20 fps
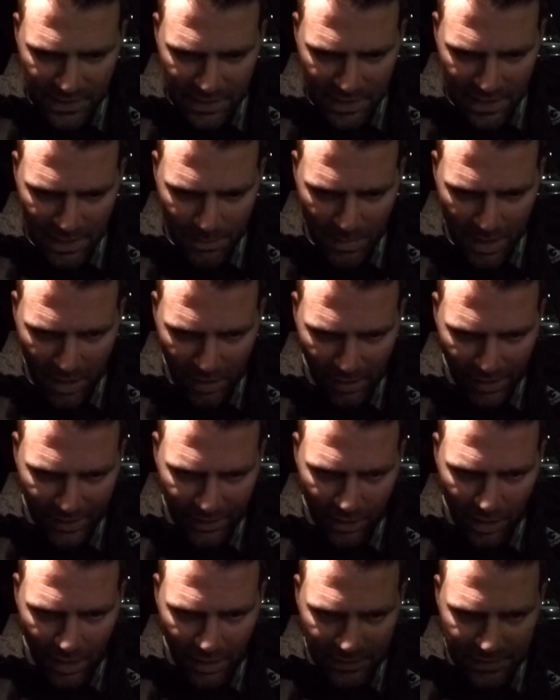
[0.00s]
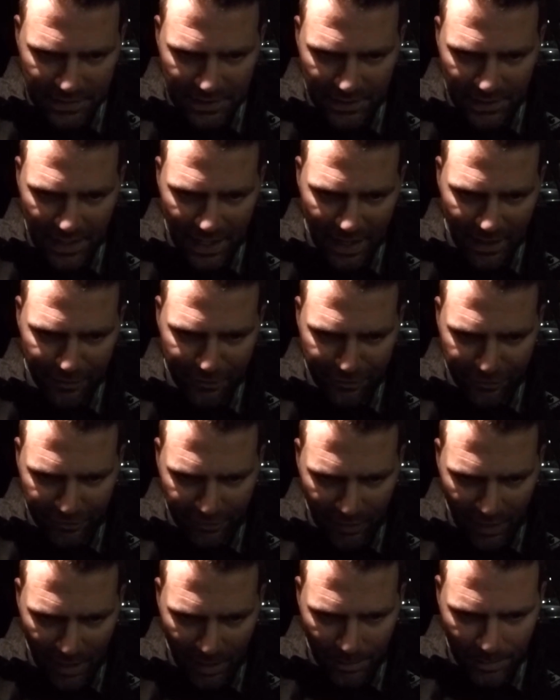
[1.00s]
the email I got today
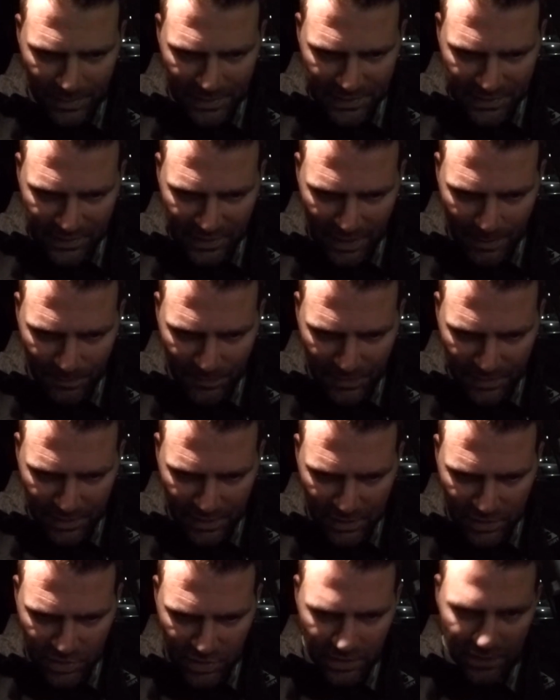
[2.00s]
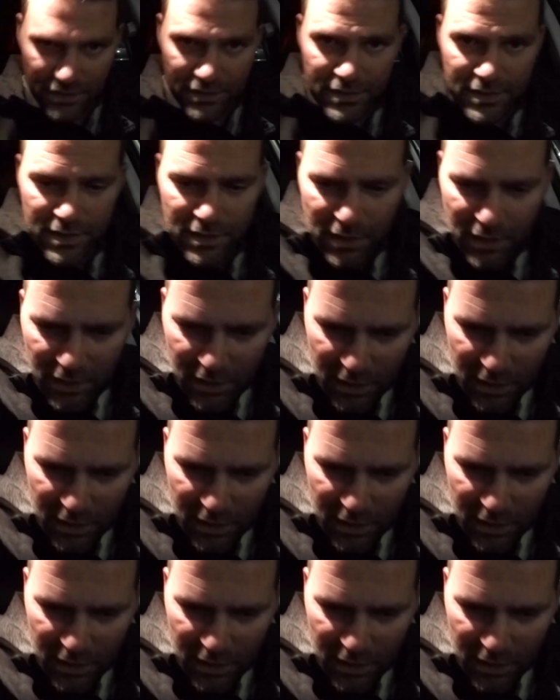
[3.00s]
from Skip the Dishes.